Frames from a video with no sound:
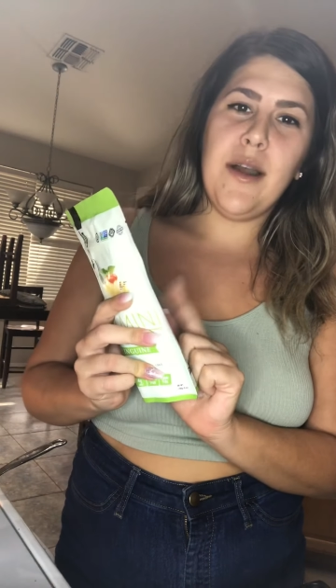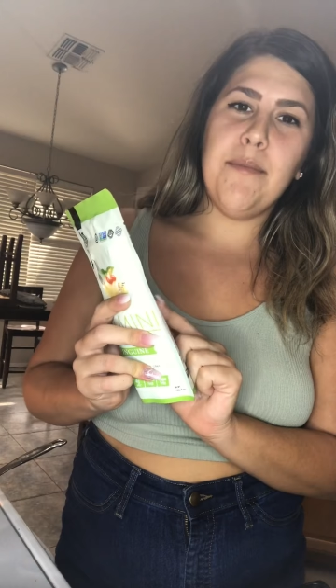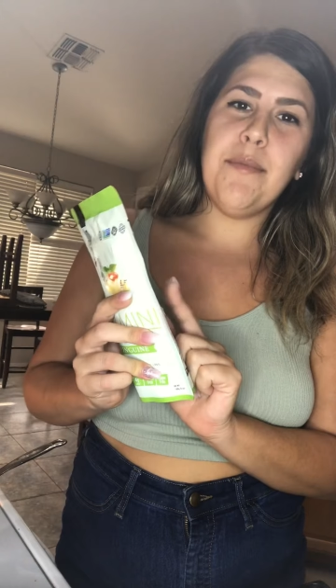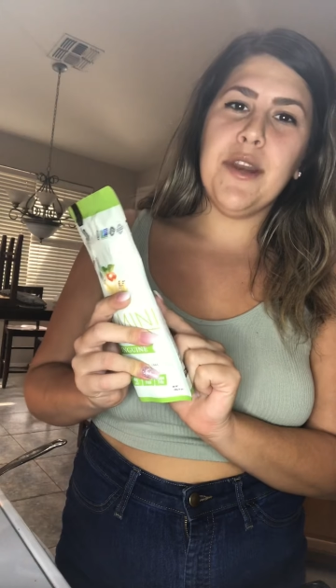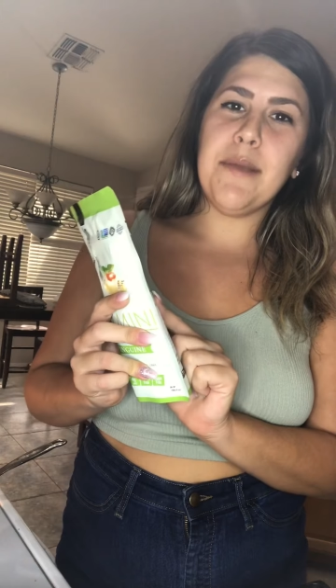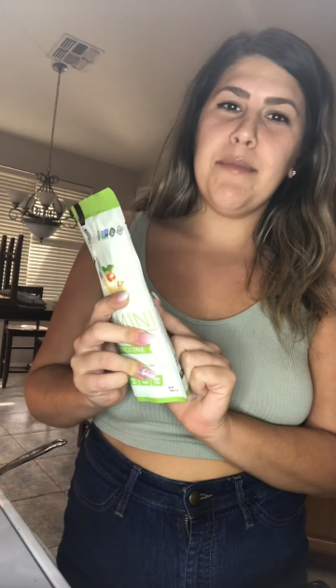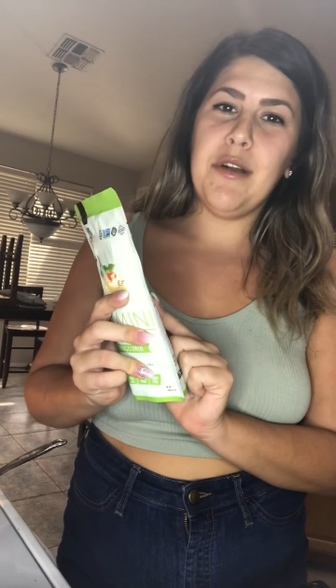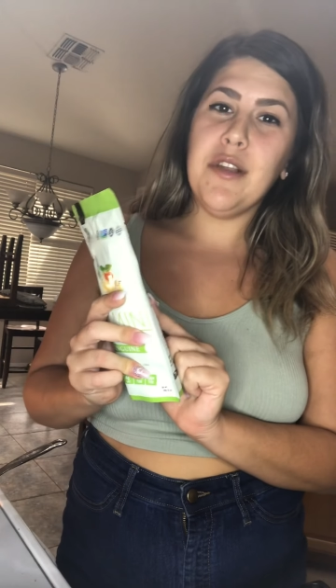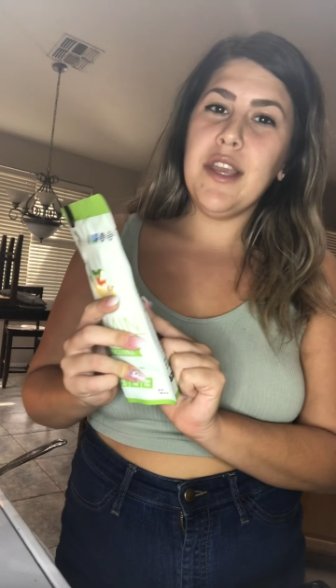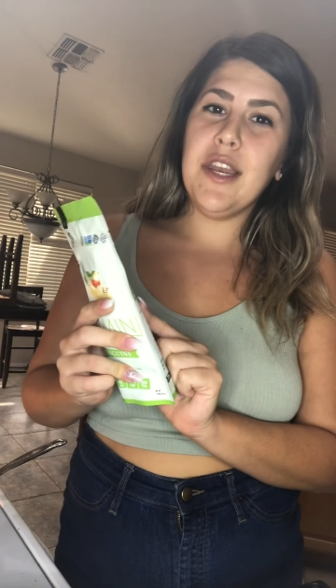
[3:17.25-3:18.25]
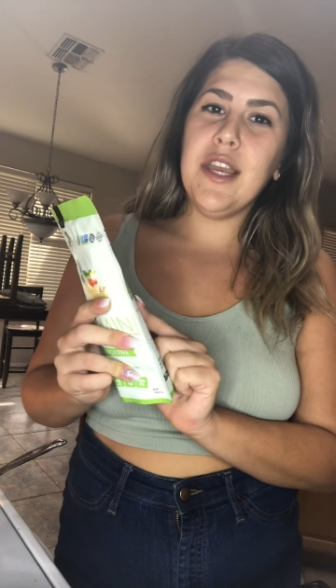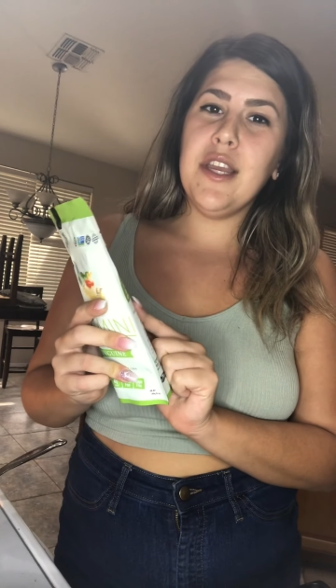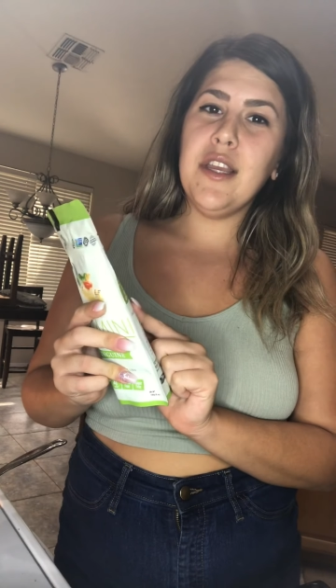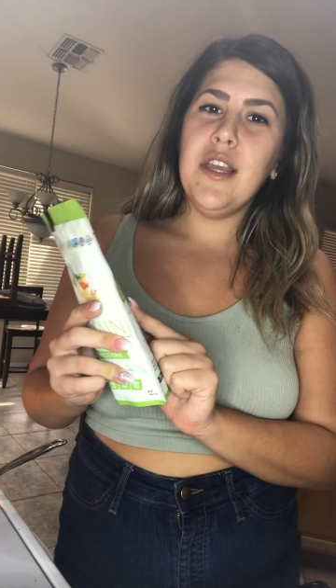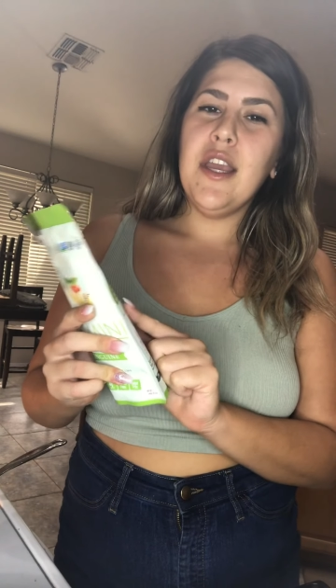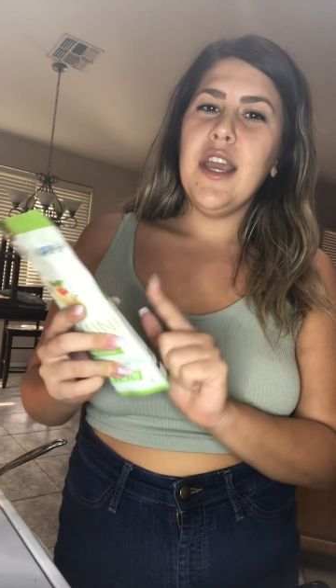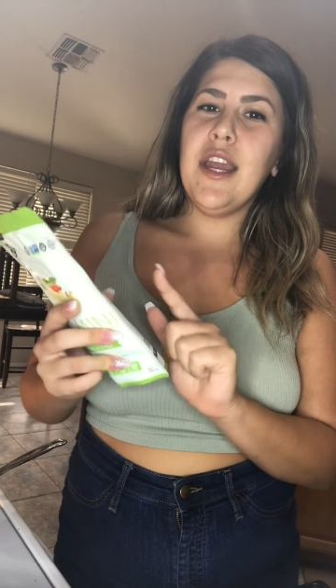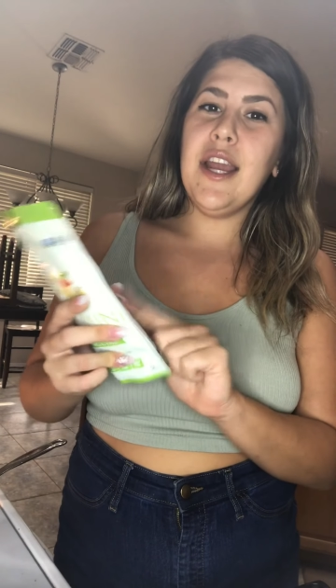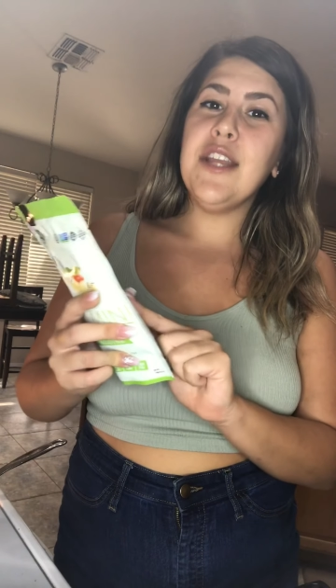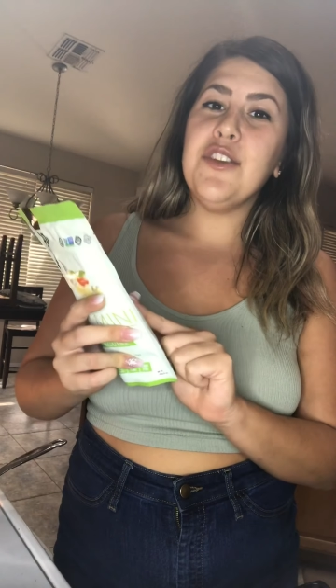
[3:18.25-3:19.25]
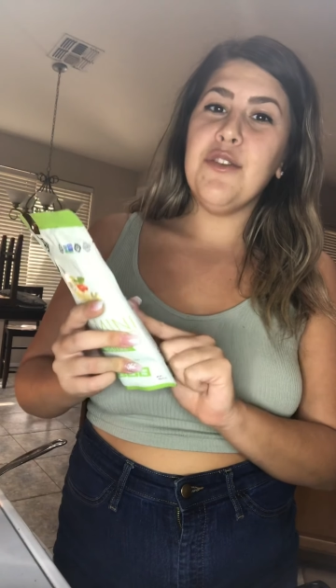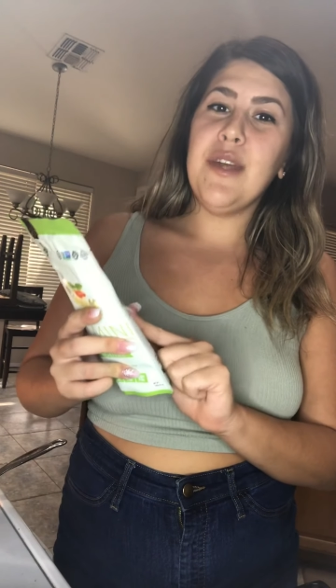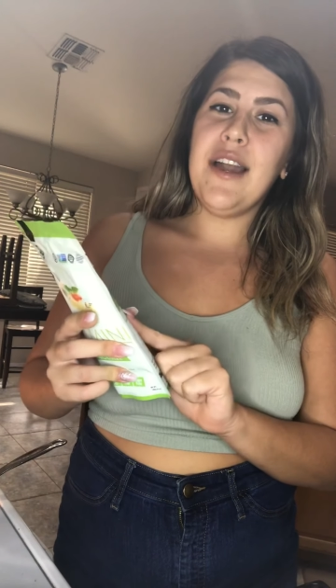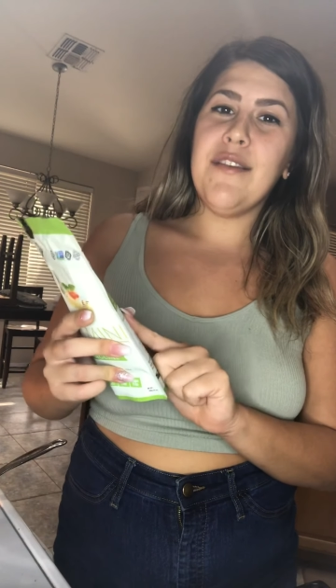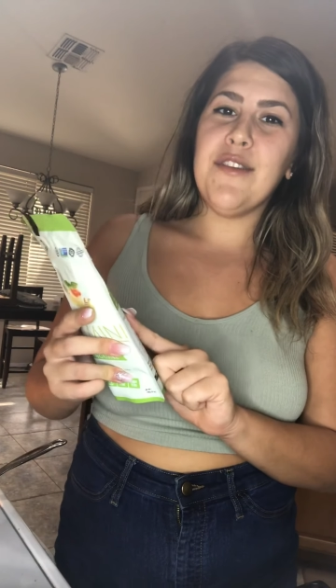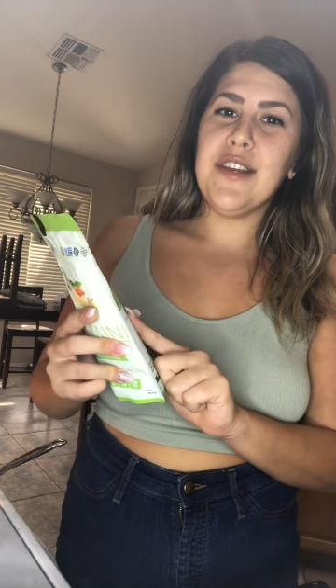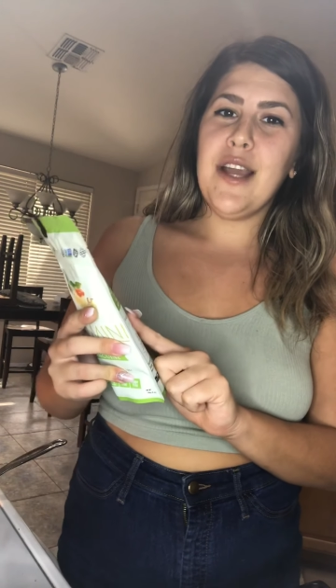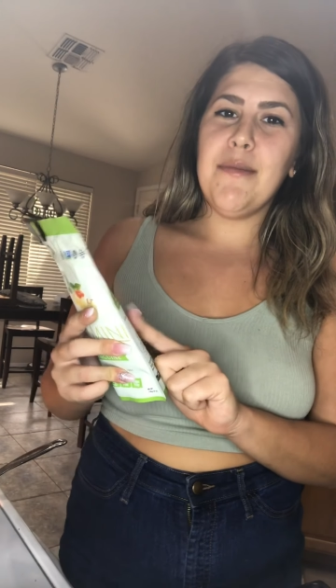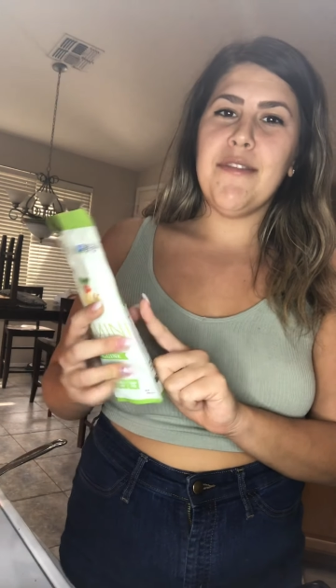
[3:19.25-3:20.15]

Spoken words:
putting milk in it, and I do that every time.